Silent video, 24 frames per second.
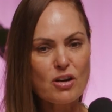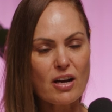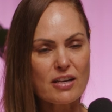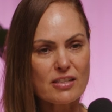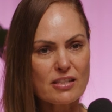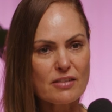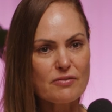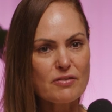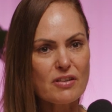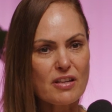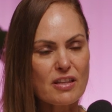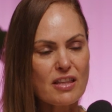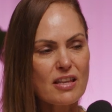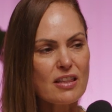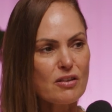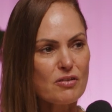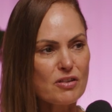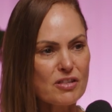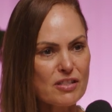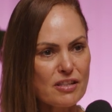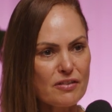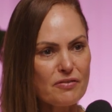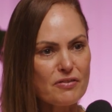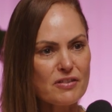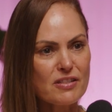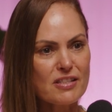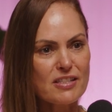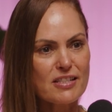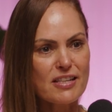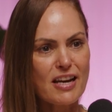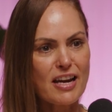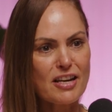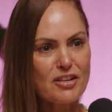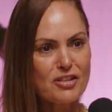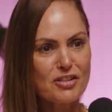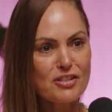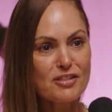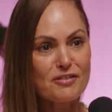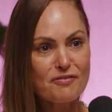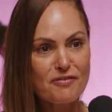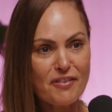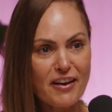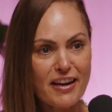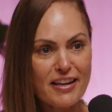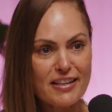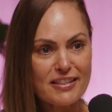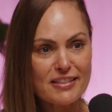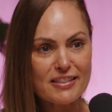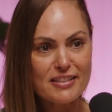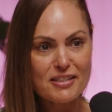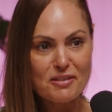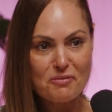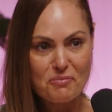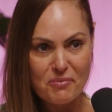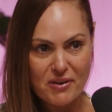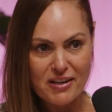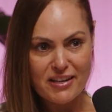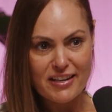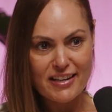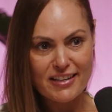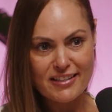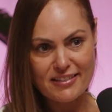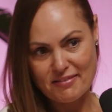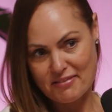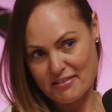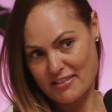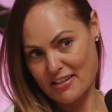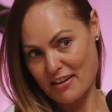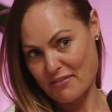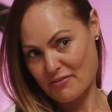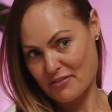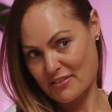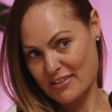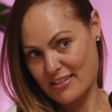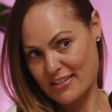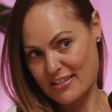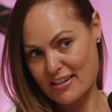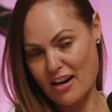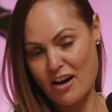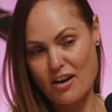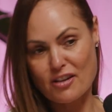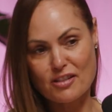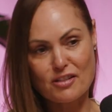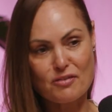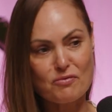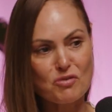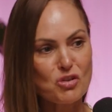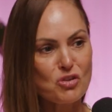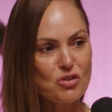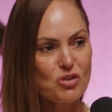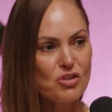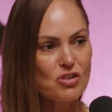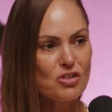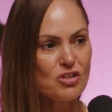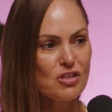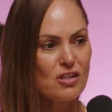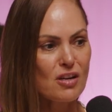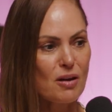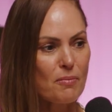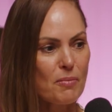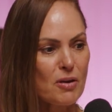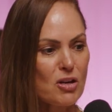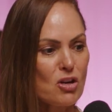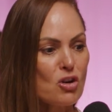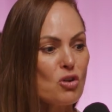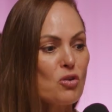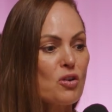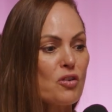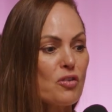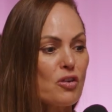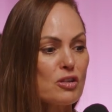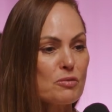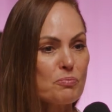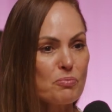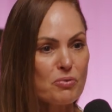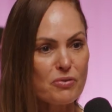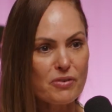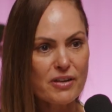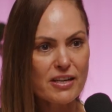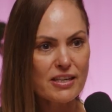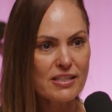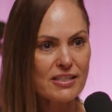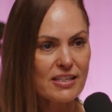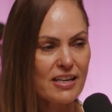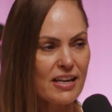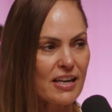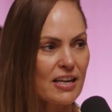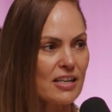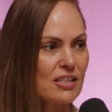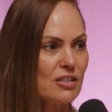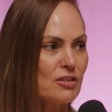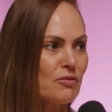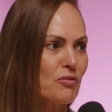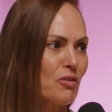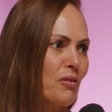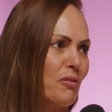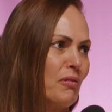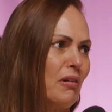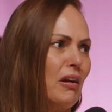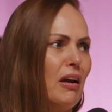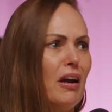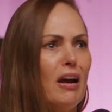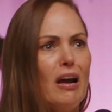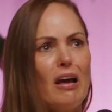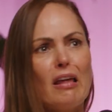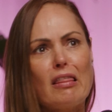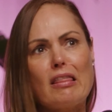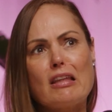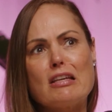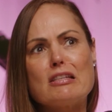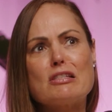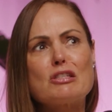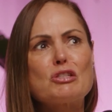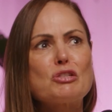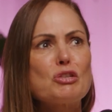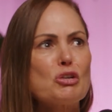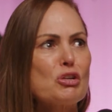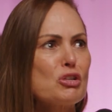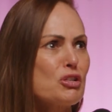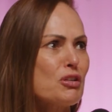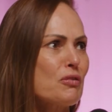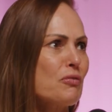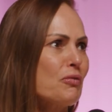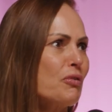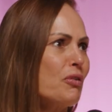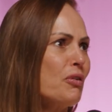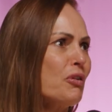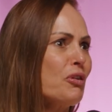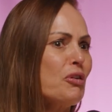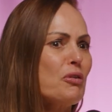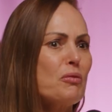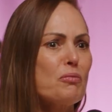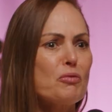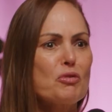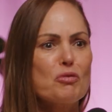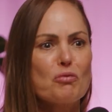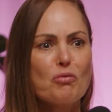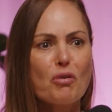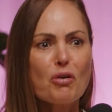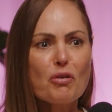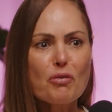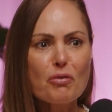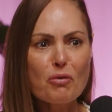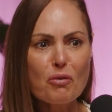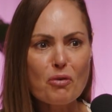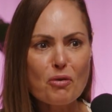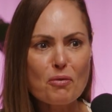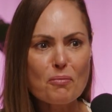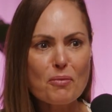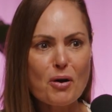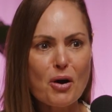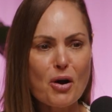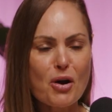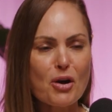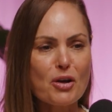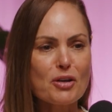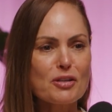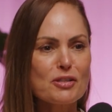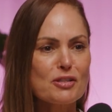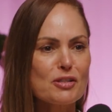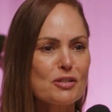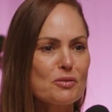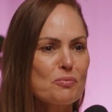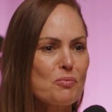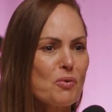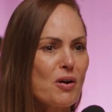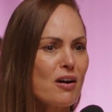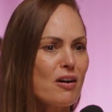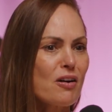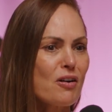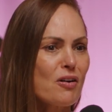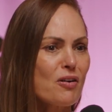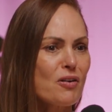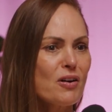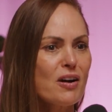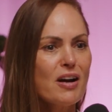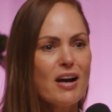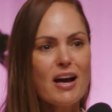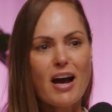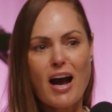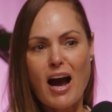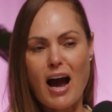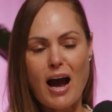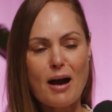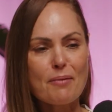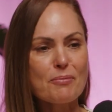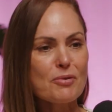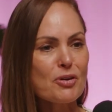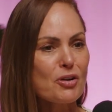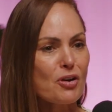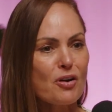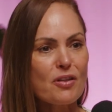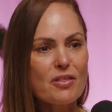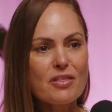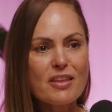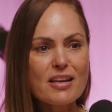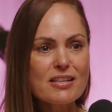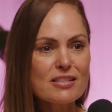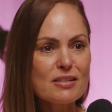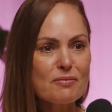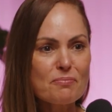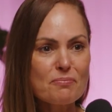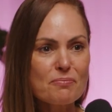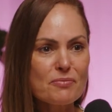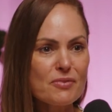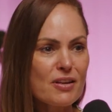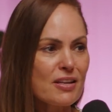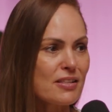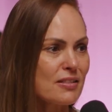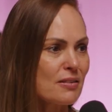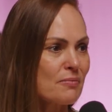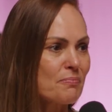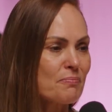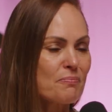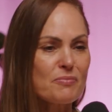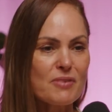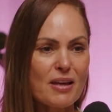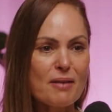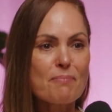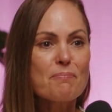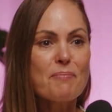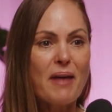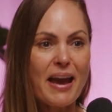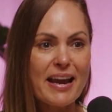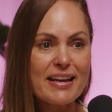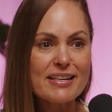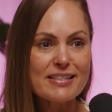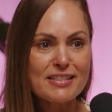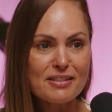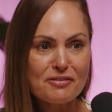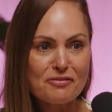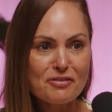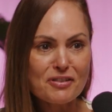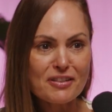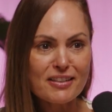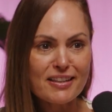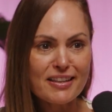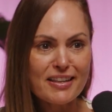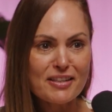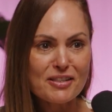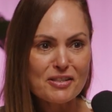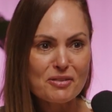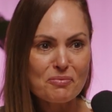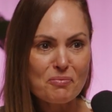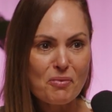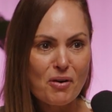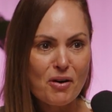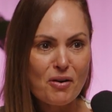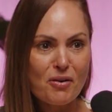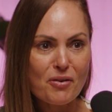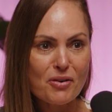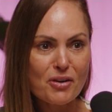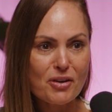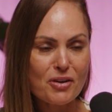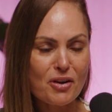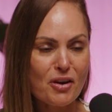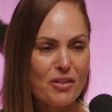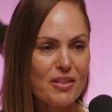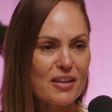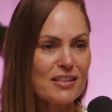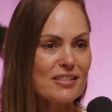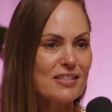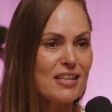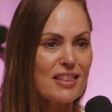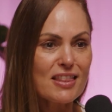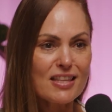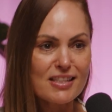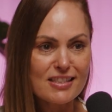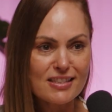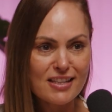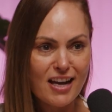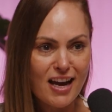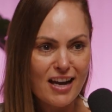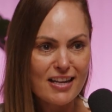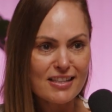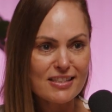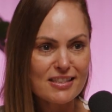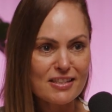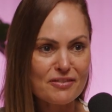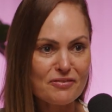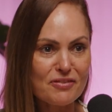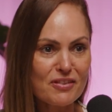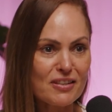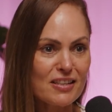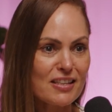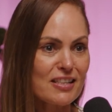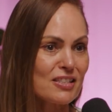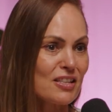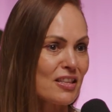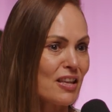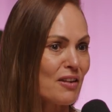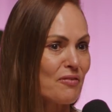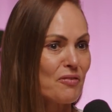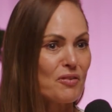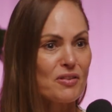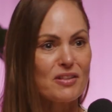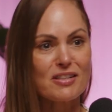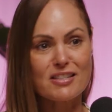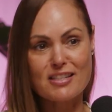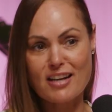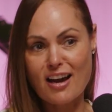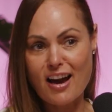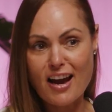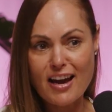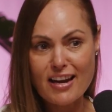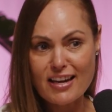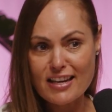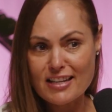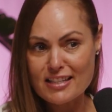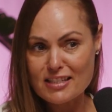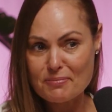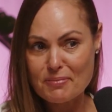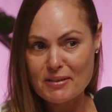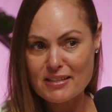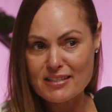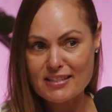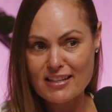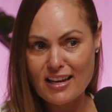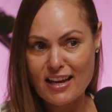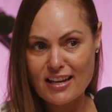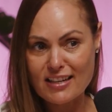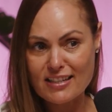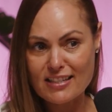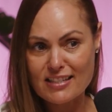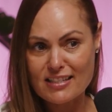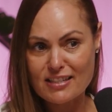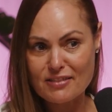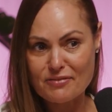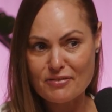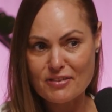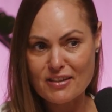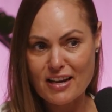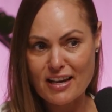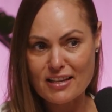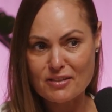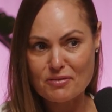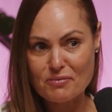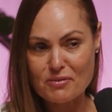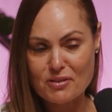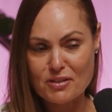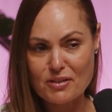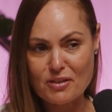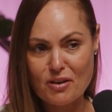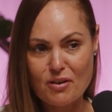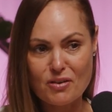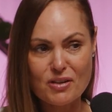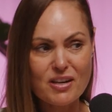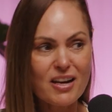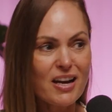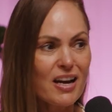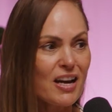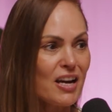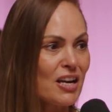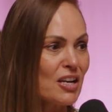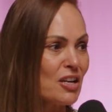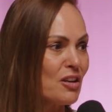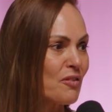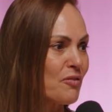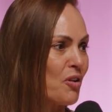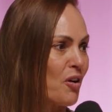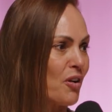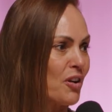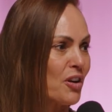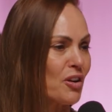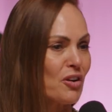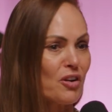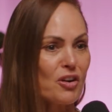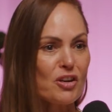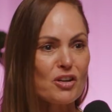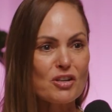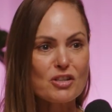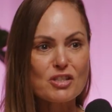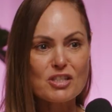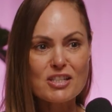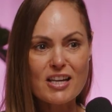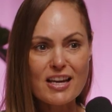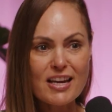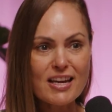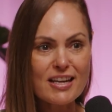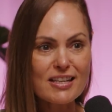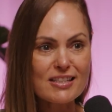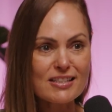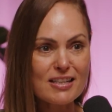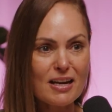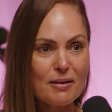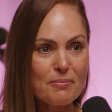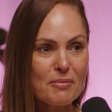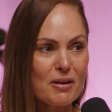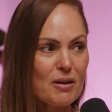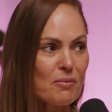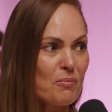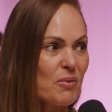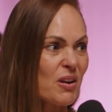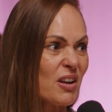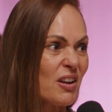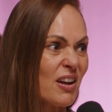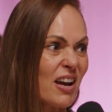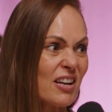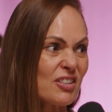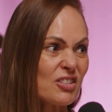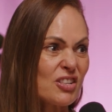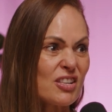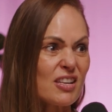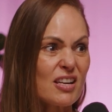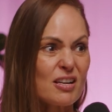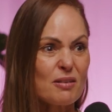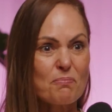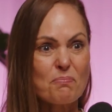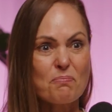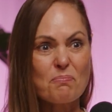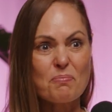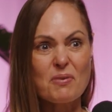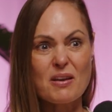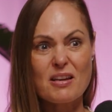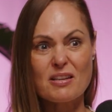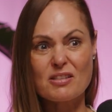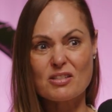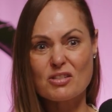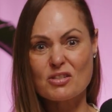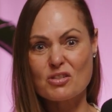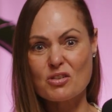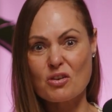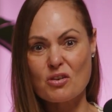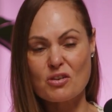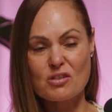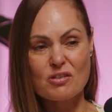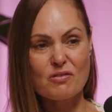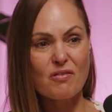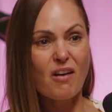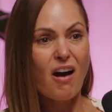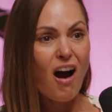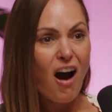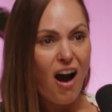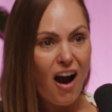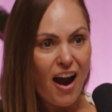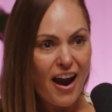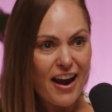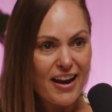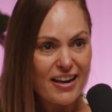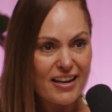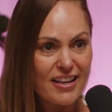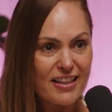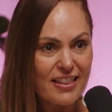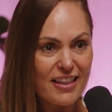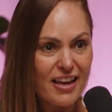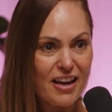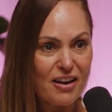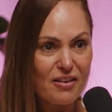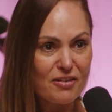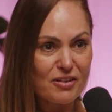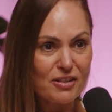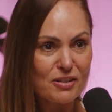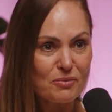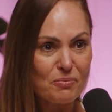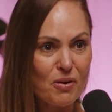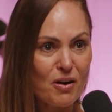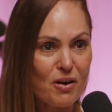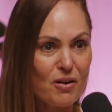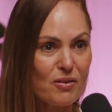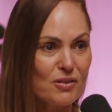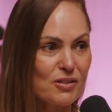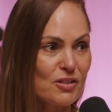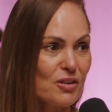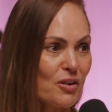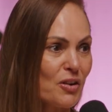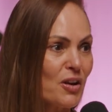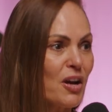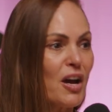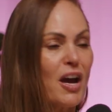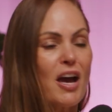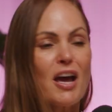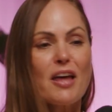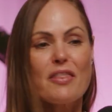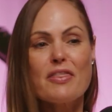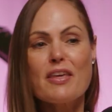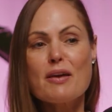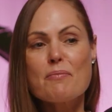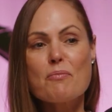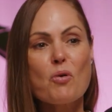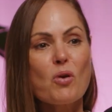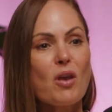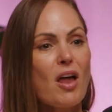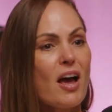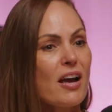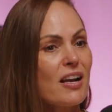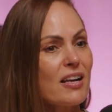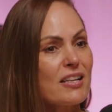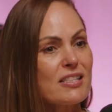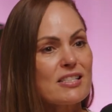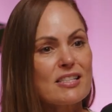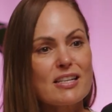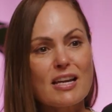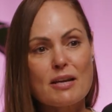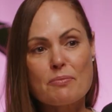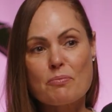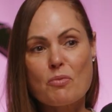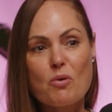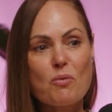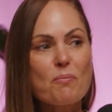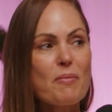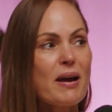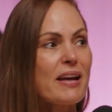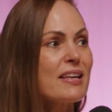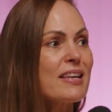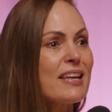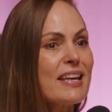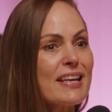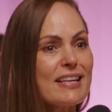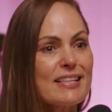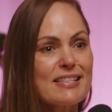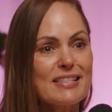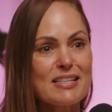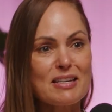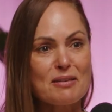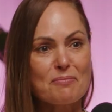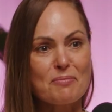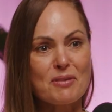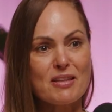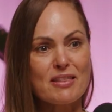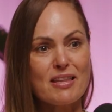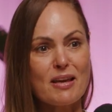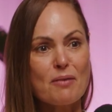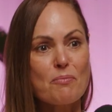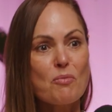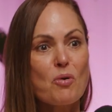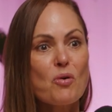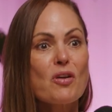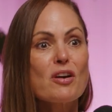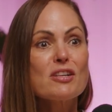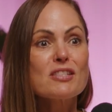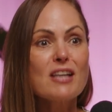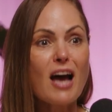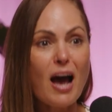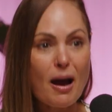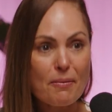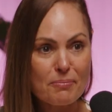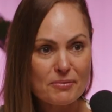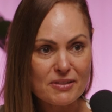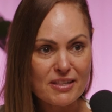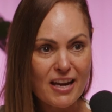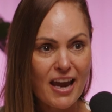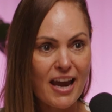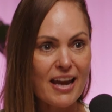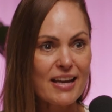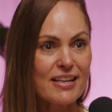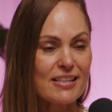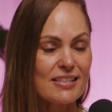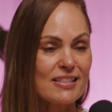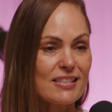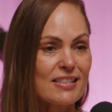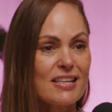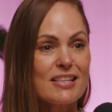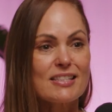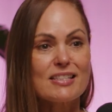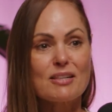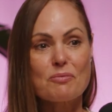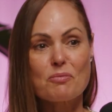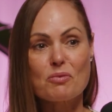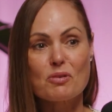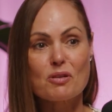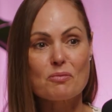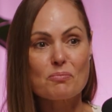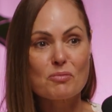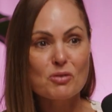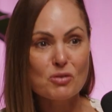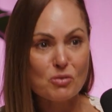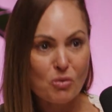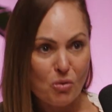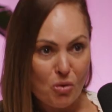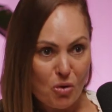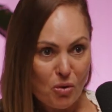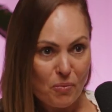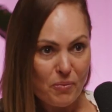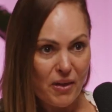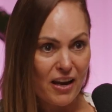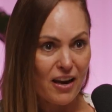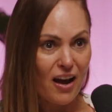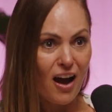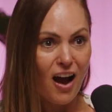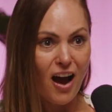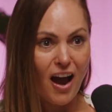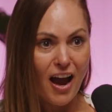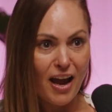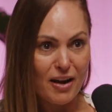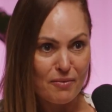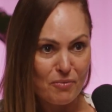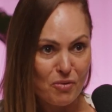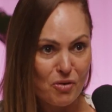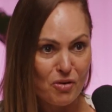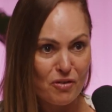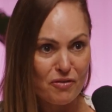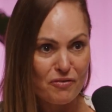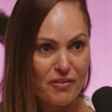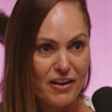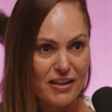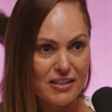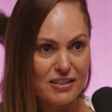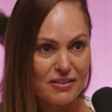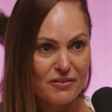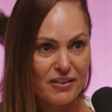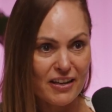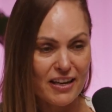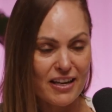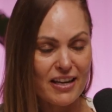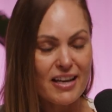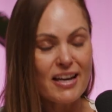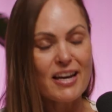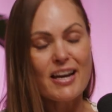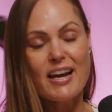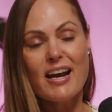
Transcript: I definitely think there are different stages and phases that we need different styles of nutrition. I mean, you look at those pre-teens, you've got these surging of growth hormones as well. They're made differently as well. They're synthesized differently. So therefore the diet needs to be slightly different as a result. You've got, your teens coming in where you actually need a big surge of iron in there as well. So they're more likely to need more magnesium in there, more those uptakers, things that will absorb that iron more effectively.